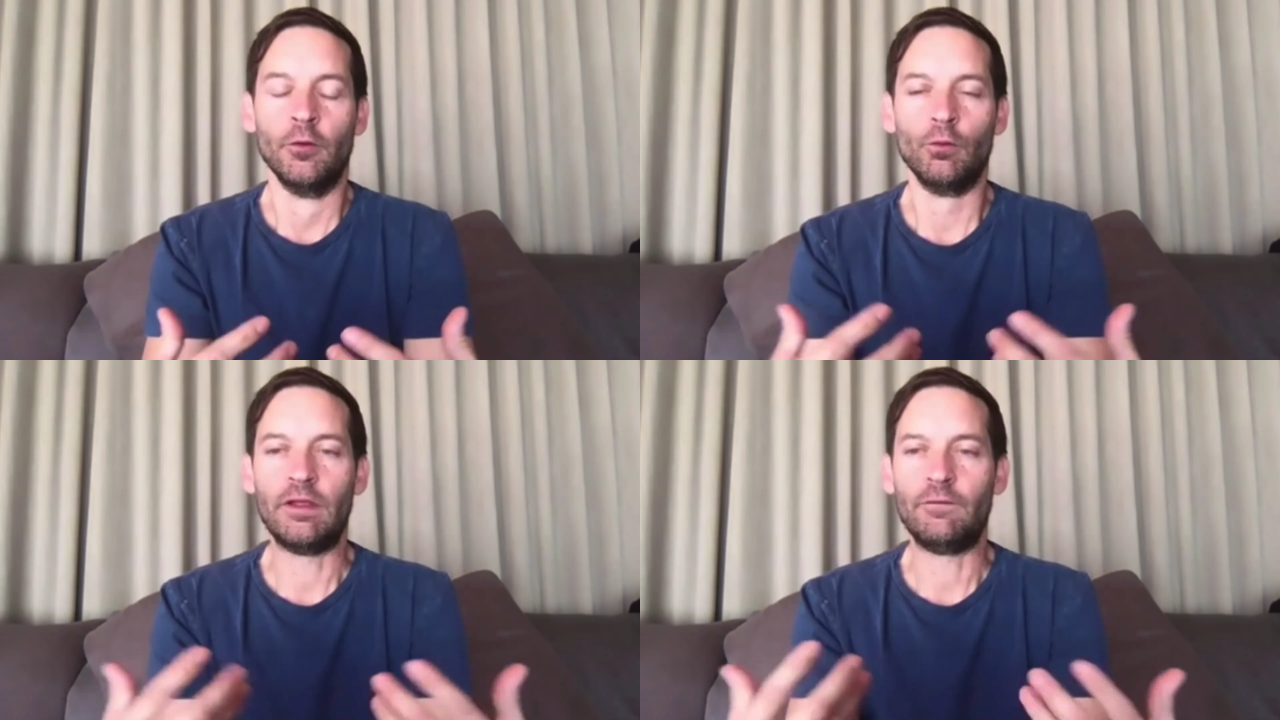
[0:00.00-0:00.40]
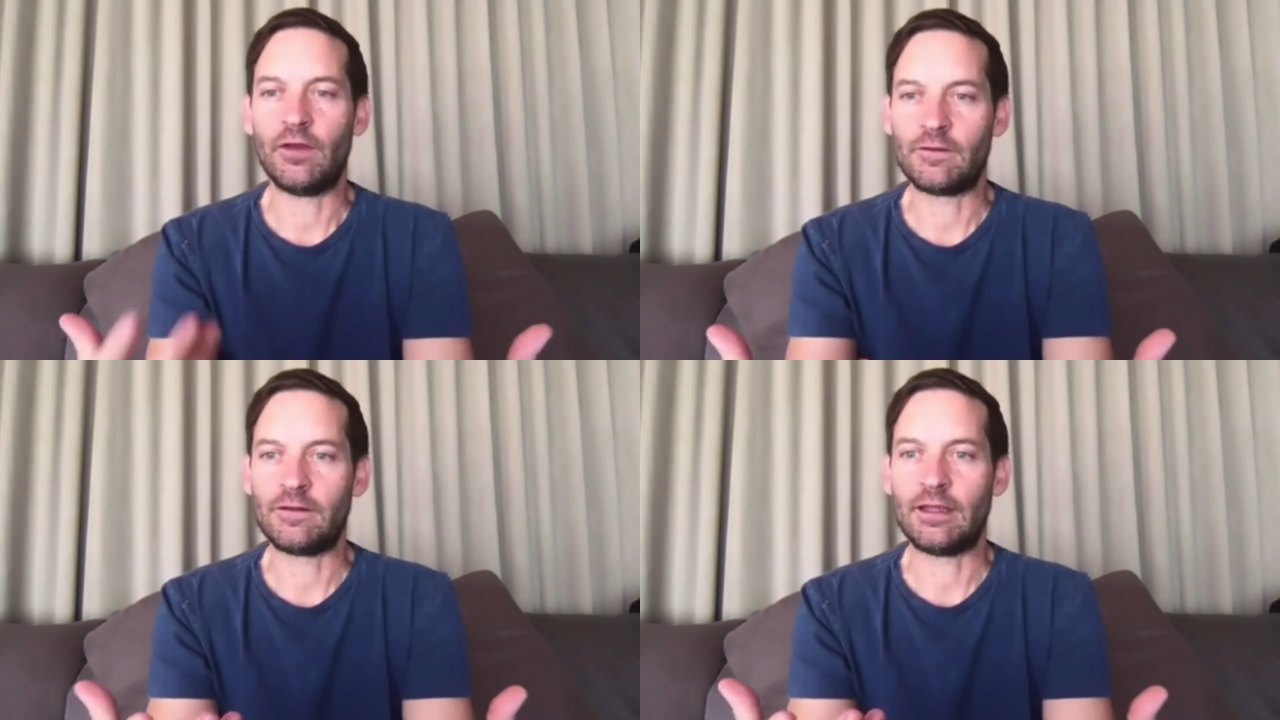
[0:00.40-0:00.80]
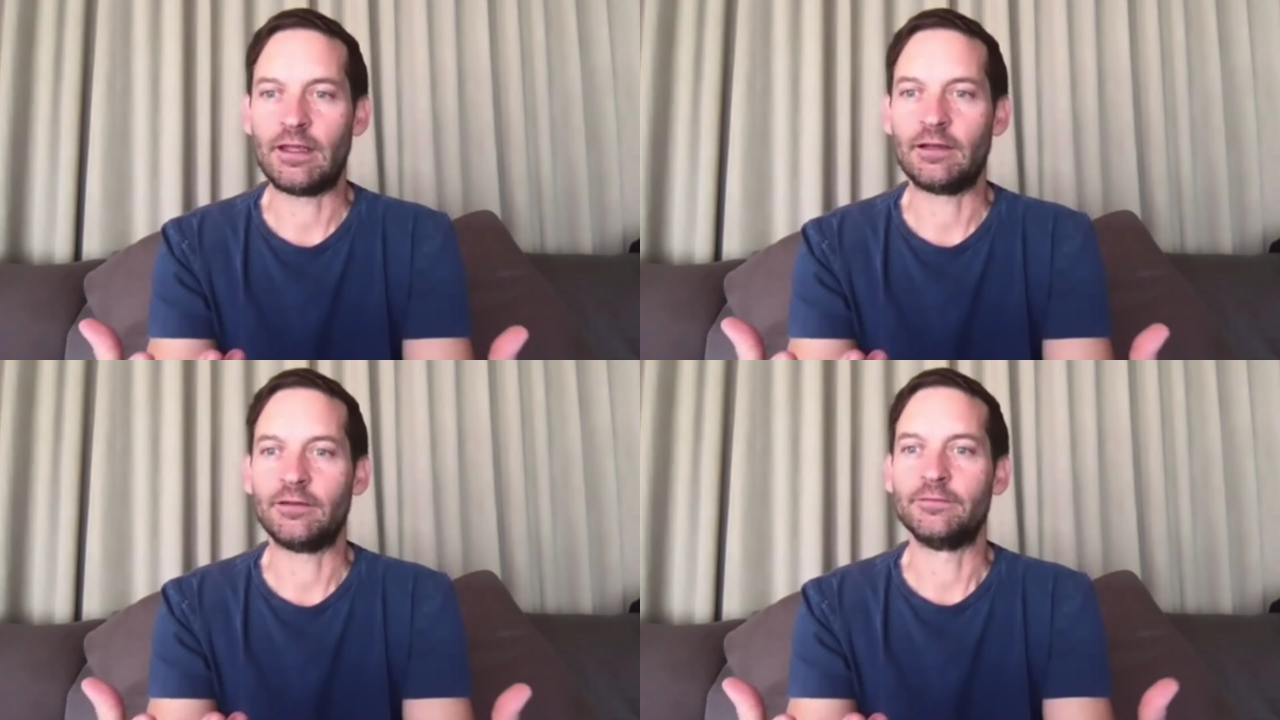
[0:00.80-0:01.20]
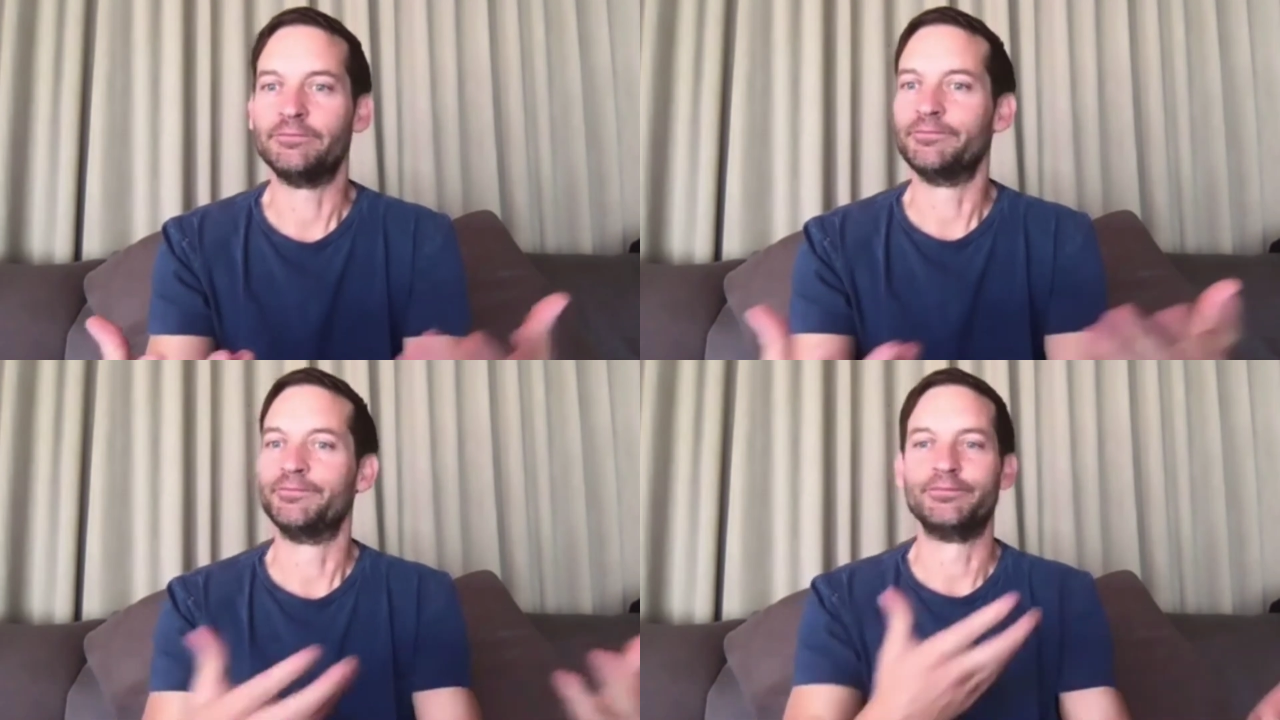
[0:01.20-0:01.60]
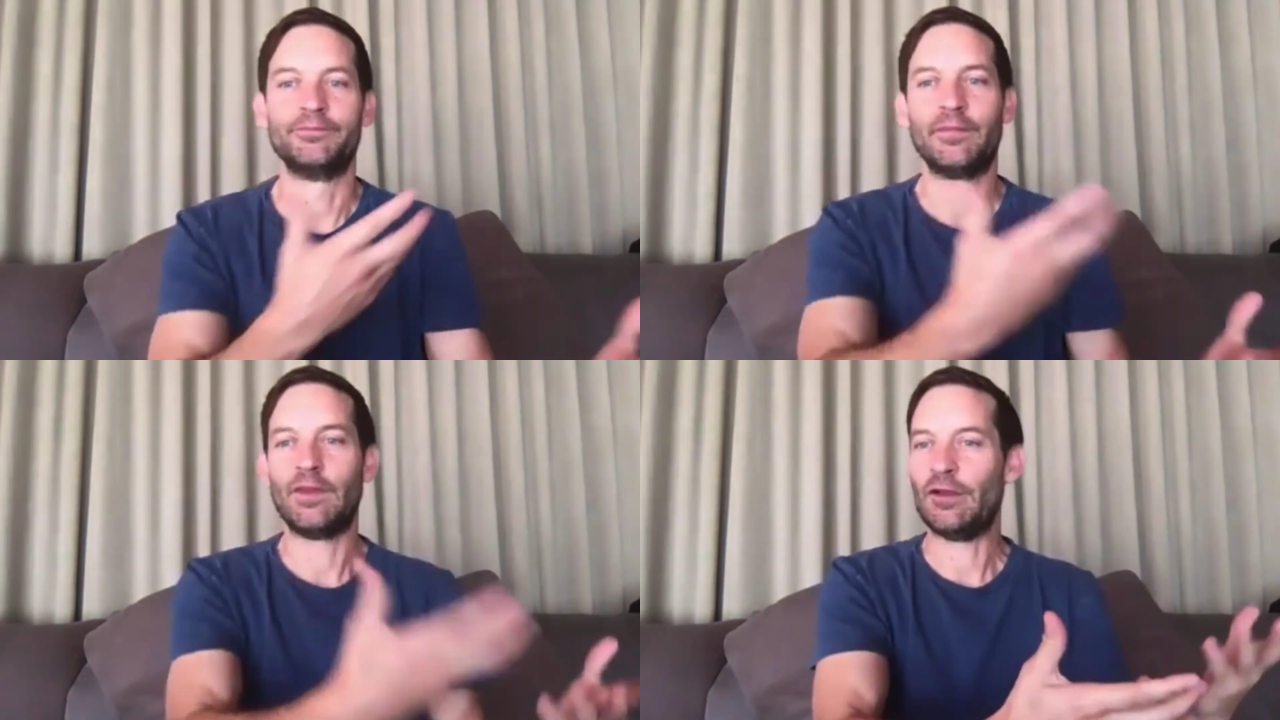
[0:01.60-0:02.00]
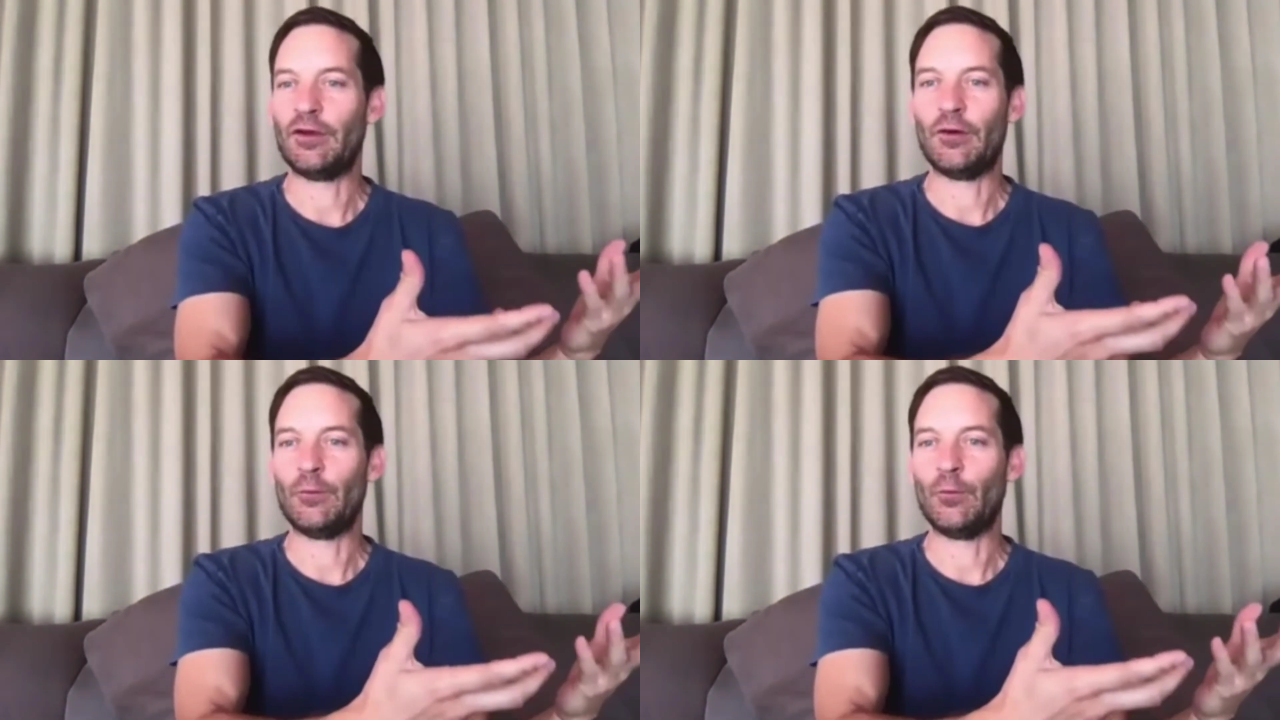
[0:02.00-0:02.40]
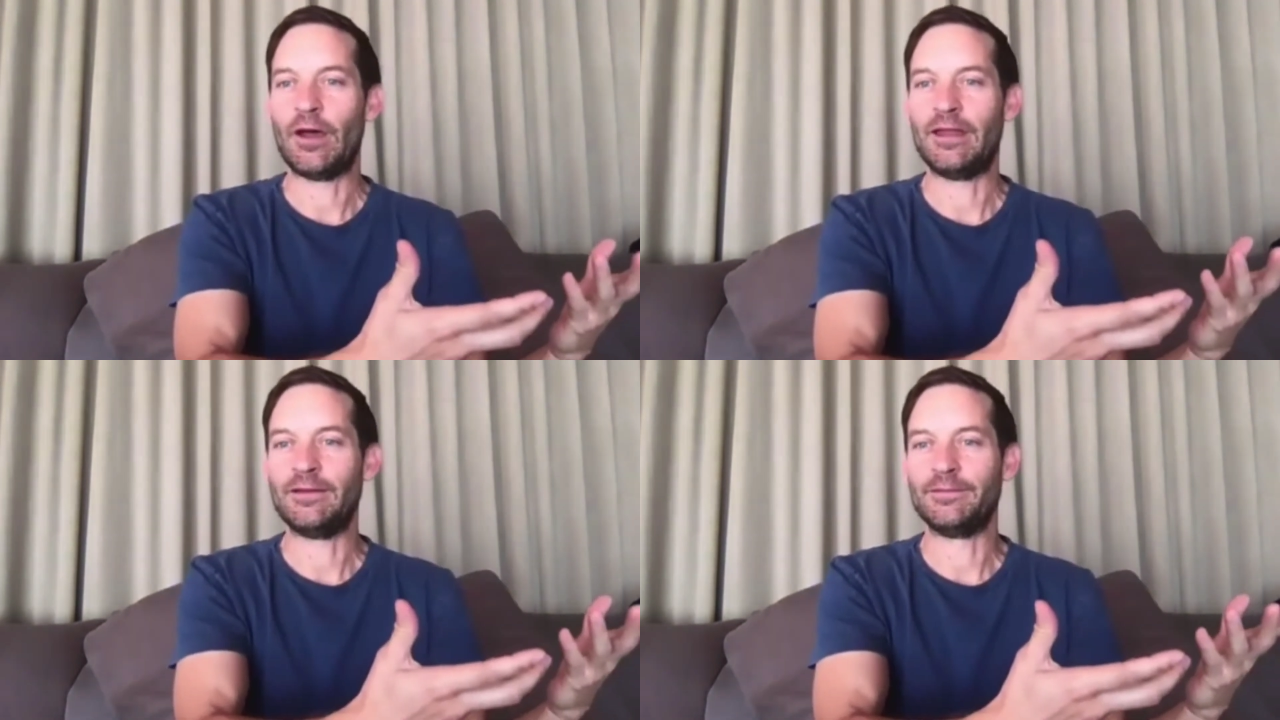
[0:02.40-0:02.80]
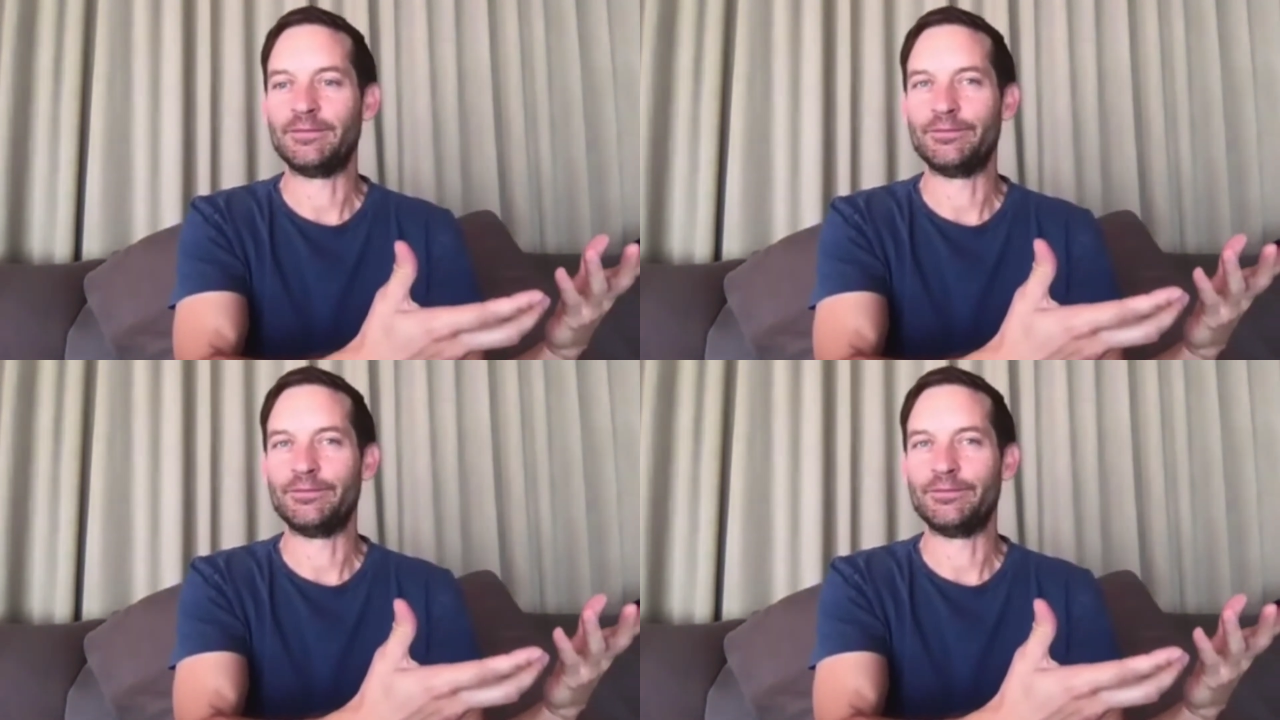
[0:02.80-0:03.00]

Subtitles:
revisiting, you know, what